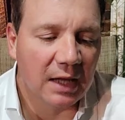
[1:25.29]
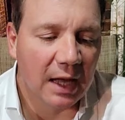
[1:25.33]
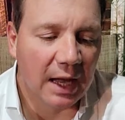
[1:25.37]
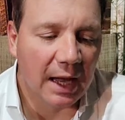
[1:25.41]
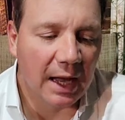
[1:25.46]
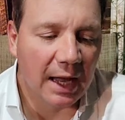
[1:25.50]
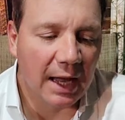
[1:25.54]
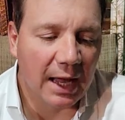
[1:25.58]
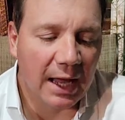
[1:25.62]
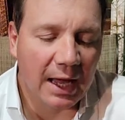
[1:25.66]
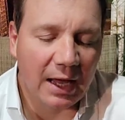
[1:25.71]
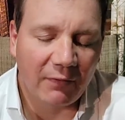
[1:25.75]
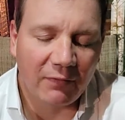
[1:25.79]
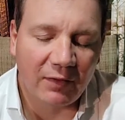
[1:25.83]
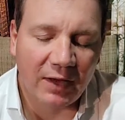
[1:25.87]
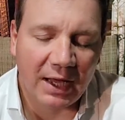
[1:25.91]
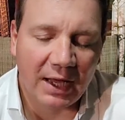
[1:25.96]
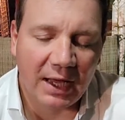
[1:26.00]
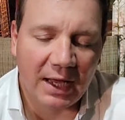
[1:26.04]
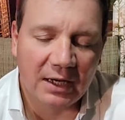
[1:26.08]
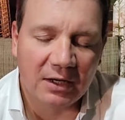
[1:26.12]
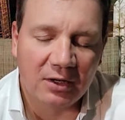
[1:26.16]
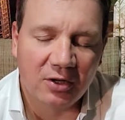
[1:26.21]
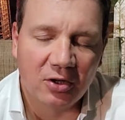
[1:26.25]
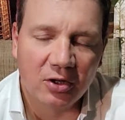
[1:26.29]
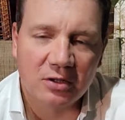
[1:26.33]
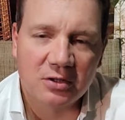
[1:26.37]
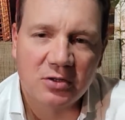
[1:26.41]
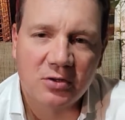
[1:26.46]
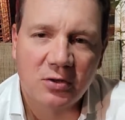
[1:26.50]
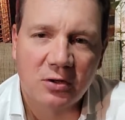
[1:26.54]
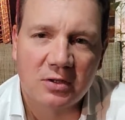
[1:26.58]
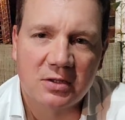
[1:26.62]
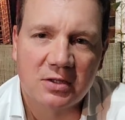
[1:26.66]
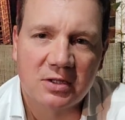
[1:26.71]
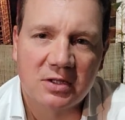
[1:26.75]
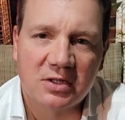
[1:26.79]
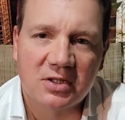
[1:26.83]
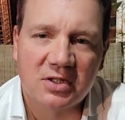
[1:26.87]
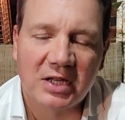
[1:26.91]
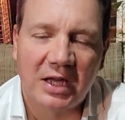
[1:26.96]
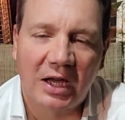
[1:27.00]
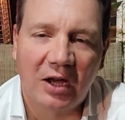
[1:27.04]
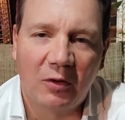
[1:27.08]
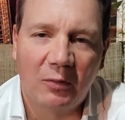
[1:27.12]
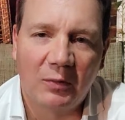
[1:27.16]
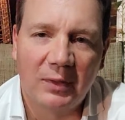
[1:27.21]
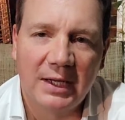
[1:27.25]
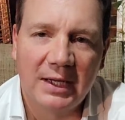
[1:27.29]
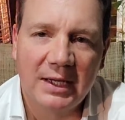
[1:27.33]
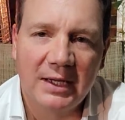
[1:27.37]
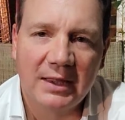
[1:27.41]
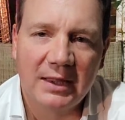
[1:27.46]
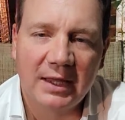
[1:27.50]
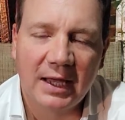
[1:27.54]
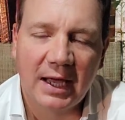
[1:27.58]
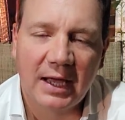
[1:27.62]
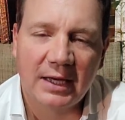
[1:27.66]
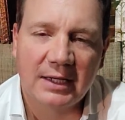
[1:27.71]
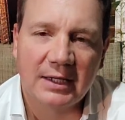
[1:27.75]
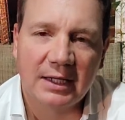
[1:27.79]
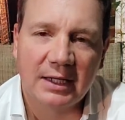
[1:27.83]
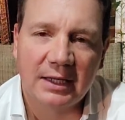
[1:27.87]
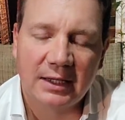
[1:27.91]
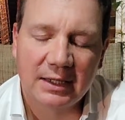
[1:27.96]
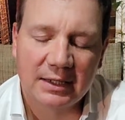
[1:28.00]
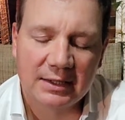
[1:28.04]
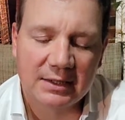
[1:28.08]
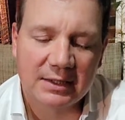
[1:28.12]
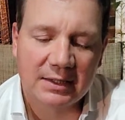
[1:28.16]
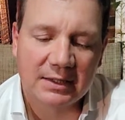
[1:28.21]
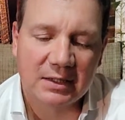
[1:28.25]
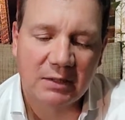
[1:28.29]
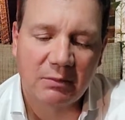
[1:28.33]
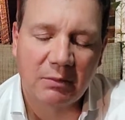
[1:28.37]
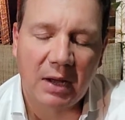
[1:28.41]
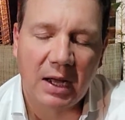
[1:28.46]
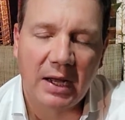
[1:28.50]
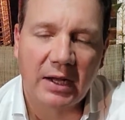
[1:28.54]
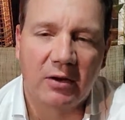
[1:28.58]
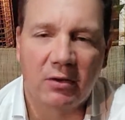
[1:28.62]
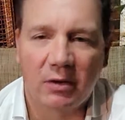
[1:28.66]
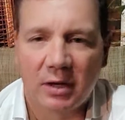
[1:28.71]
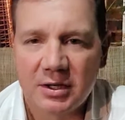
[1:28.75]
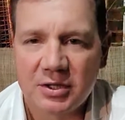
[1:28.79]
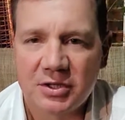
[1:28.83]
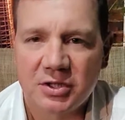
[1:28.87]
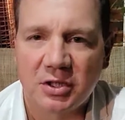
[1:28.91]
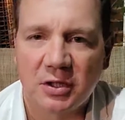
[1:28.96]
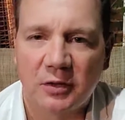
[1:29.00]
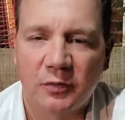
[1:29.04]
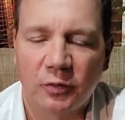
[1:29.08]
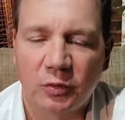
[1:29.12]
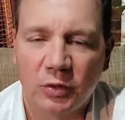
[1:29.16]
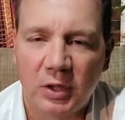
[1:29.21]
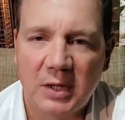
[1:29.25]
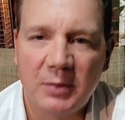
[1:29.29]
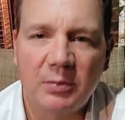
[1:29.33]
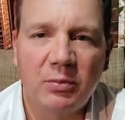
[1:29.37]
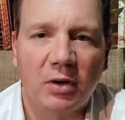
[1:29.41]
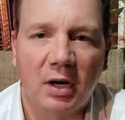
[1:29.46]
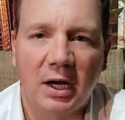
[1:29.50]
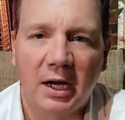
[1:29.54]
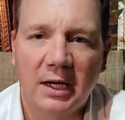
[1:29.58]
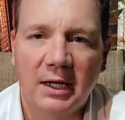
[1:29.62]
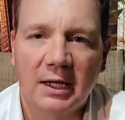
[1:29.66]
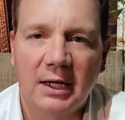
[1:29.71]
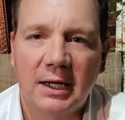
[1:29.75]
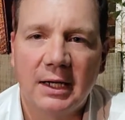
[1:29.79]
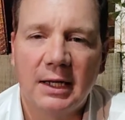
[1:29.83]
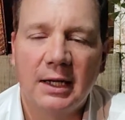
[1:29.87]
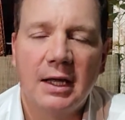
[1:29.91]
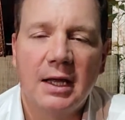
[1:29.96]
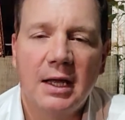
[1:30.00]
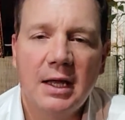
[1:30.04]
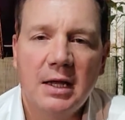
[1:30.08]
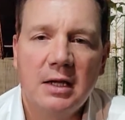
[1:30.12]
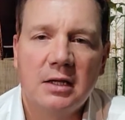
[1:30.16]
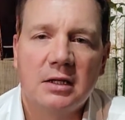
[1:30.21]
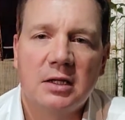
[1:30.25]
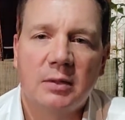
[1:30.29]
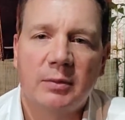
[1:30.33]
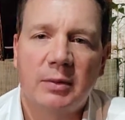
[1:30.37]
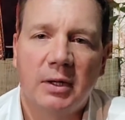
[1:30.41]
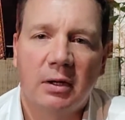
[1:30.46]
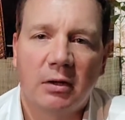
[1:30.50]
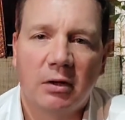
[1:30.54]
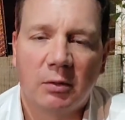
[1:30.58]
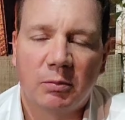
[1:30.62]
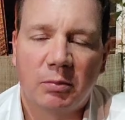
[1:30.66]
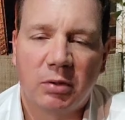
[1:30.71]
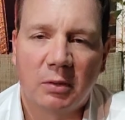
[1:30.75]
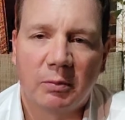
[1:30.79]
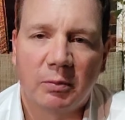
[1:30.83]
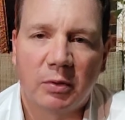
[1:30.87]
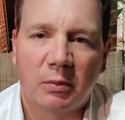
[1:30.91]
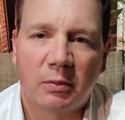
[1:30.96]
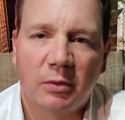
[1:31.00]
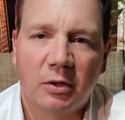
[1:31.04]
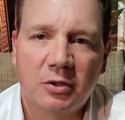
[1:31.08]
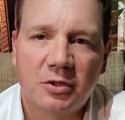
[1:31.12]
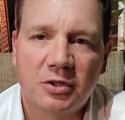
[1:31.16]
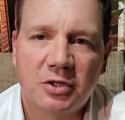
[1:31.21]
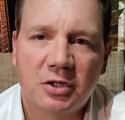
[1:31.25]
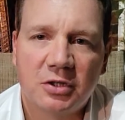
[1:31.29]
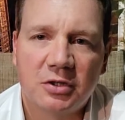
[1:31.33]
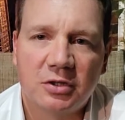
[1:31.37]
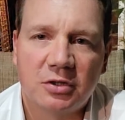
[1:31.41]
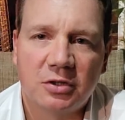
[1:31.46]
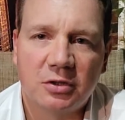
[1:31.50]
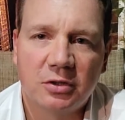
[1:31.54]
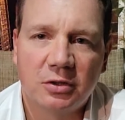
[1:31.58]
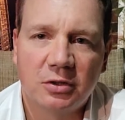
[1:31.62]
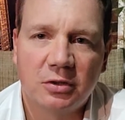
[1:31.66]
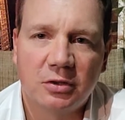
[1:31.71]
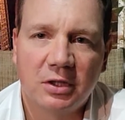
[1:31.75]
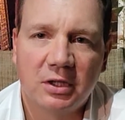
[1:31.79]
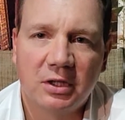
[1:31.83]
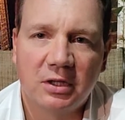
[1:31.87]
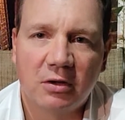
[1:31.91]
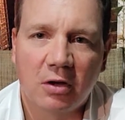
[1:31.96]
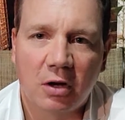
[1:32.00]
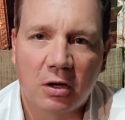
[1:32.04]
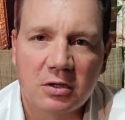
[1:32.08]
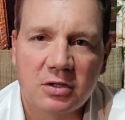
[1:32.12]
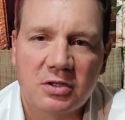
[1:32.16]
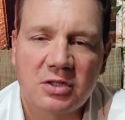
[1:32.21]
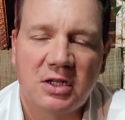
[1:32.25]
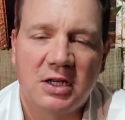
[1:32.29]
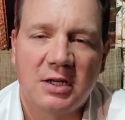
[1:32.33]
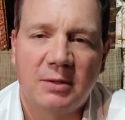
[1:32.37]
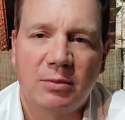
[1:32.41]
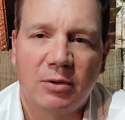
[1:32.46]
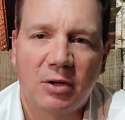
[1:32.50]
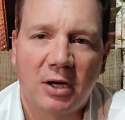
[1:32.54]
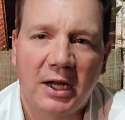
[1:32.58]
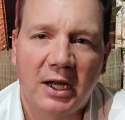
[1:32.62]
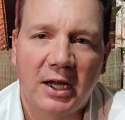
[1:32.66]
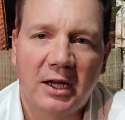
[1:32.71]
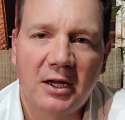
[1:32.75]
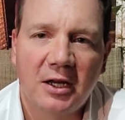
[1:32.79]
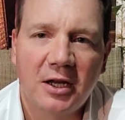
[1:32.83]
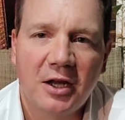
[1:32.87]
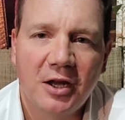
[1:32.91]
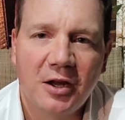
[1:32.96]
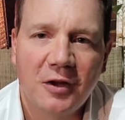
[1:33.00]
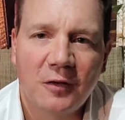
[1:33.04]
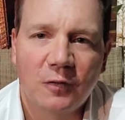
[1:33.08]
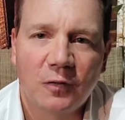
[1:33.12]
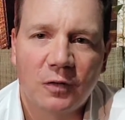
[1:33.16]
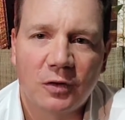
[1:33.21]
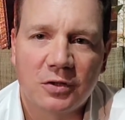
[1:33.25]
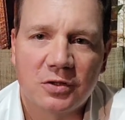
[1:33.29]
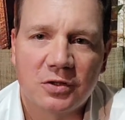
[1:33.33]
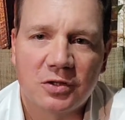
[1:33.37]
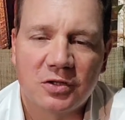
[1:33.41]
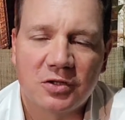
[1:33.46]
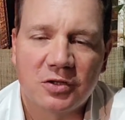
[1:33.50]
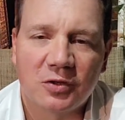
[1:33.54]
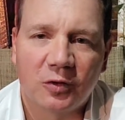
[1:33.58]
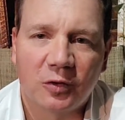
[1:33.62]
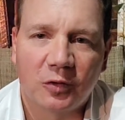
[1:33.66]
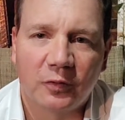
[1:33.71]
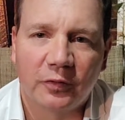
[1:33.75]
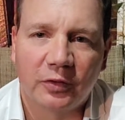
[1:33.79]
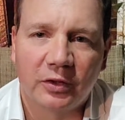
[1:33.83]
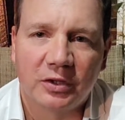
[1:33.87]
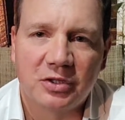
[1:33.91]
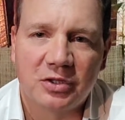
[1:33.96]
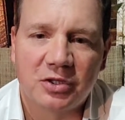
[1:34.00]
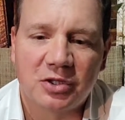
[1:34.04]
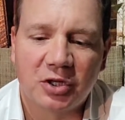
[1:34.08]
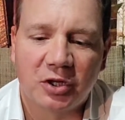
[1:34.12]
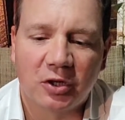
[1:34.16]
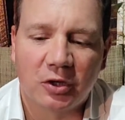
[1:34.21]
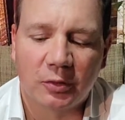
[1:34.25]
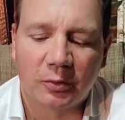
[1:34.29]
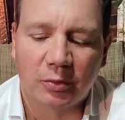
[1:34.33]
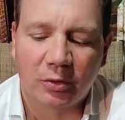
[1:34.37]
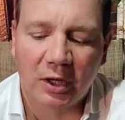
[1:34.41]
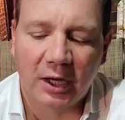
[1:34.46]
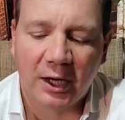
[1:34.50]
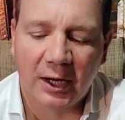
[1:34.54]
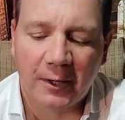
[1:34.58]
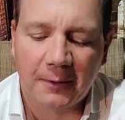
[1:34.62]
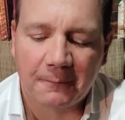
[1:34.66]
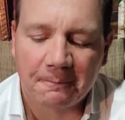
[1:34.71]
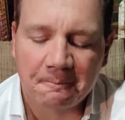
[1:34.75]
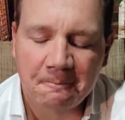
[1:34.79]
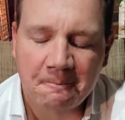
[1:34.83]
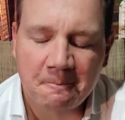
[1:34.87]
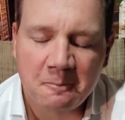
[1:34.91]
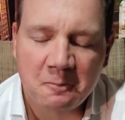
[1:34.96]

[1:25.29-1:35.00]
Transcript: I have had good sources tell me that this is a migration of rebranding to be able to put promotion to the Larceny brand versus the Old Fitzgerald brand.